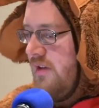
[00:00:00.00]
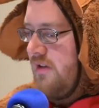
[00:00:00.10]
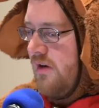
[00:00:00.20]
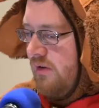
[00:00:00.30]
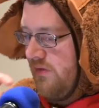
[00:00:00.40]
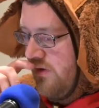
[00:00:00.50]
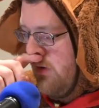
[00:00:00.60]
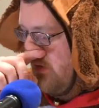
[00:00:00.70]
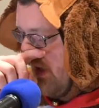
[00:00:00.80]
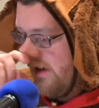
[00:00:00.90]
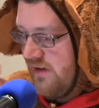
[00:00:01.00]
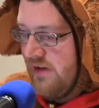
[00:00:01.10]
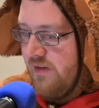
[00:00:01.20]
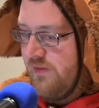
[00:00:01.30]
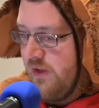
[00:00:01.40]
So if you use that,
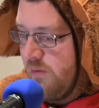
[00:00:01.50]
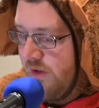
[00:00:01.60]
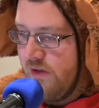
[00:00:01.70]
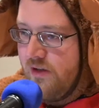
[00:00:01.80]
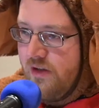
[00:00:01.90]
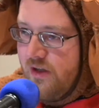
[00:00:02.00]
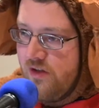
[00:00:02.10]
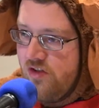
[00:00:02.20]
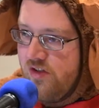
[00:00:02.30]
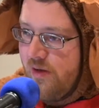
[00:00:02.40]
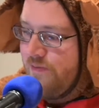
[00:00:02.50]
you'll be in good shape.